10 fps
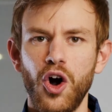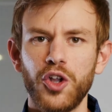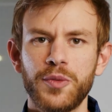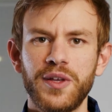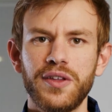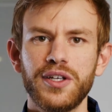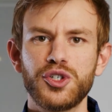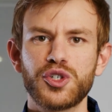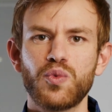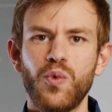Ultimately,
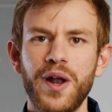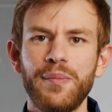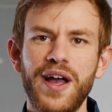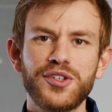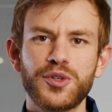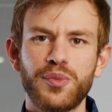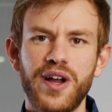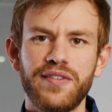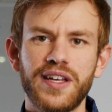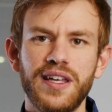just one master
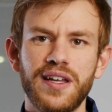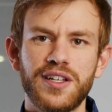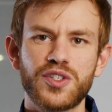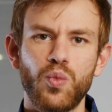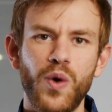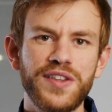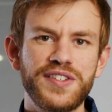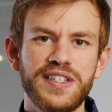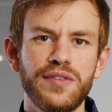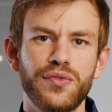private key and its one
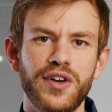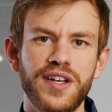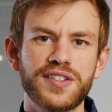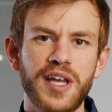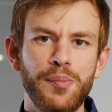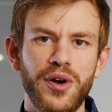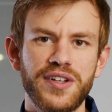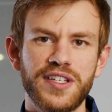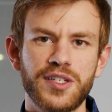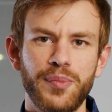seed phrase can
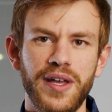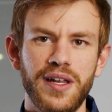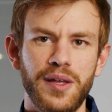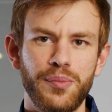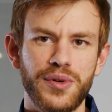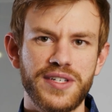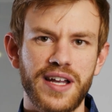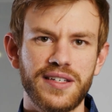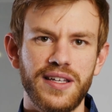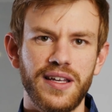participate in
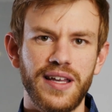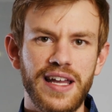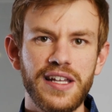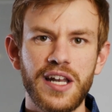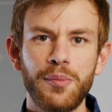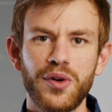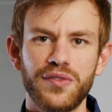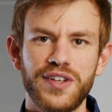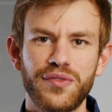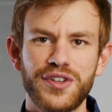protecting any number
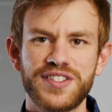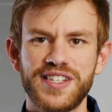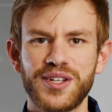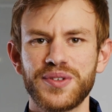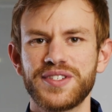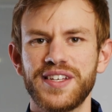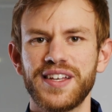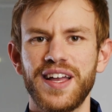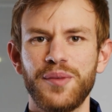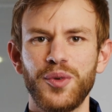of different single
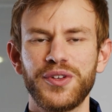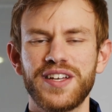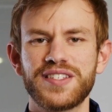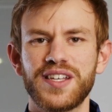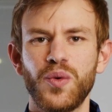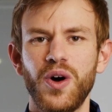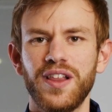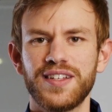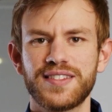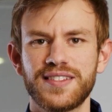sig and multi sig
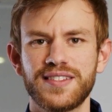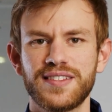wallets.